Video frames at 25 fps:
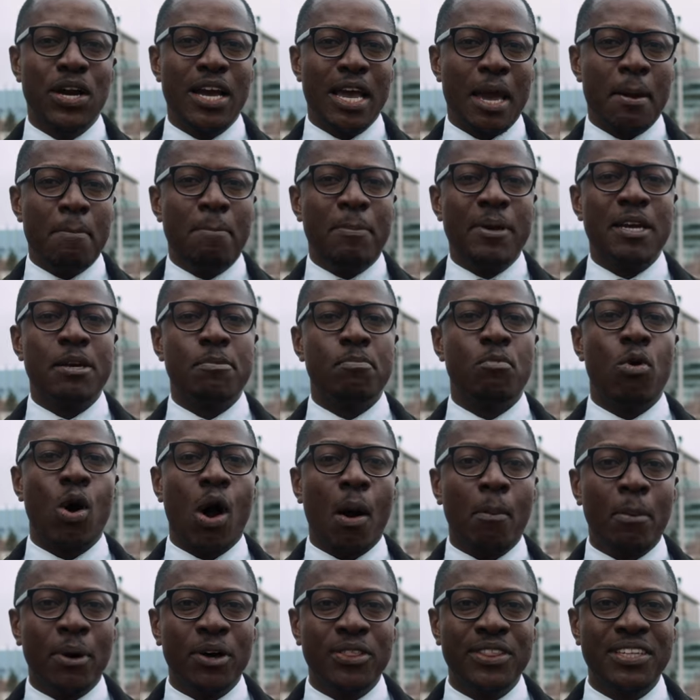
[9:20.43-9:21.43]
a bit more
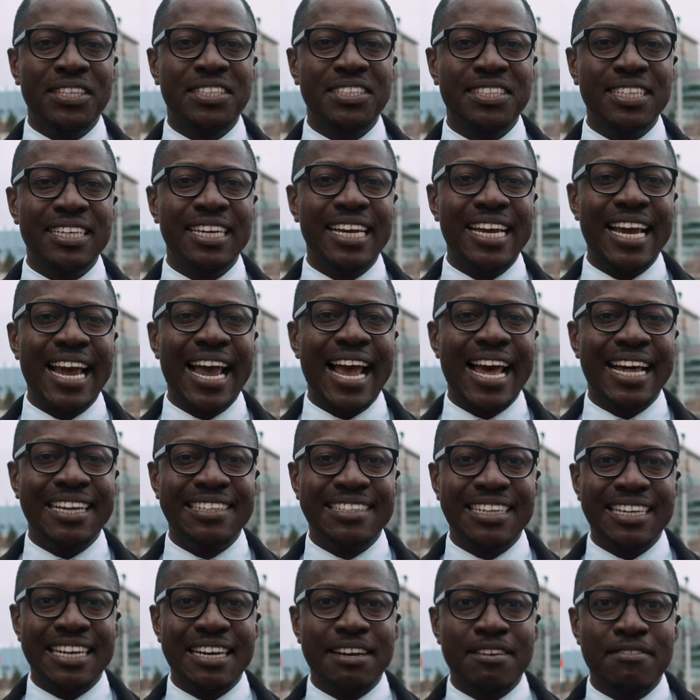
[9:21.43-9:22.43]
about the city as
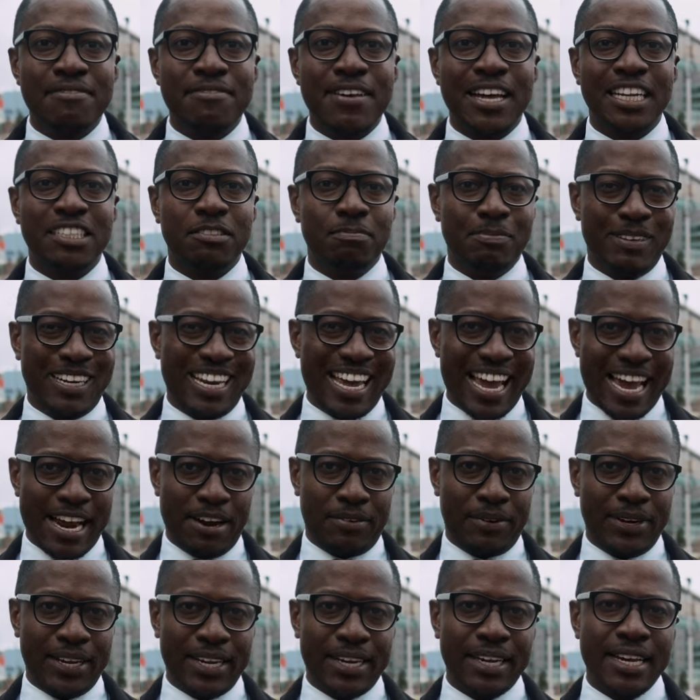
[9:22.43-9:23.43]
an investment
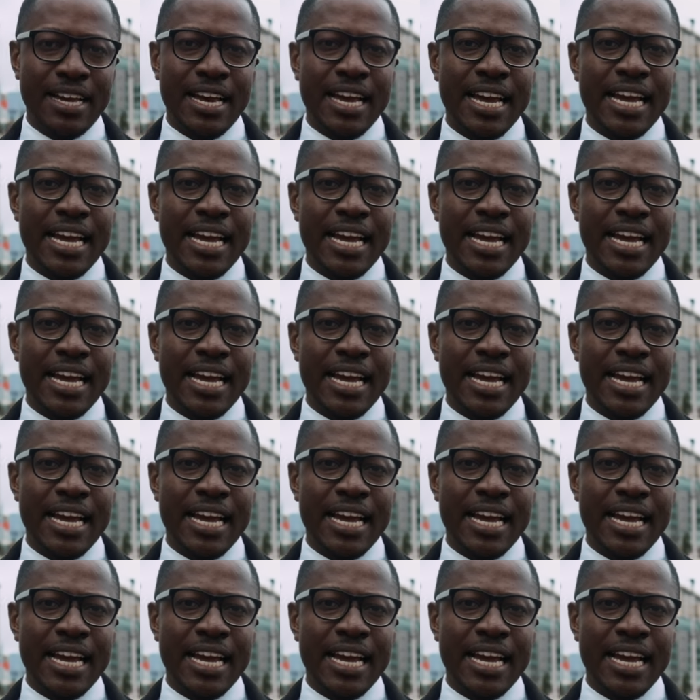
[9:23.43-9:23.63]
area.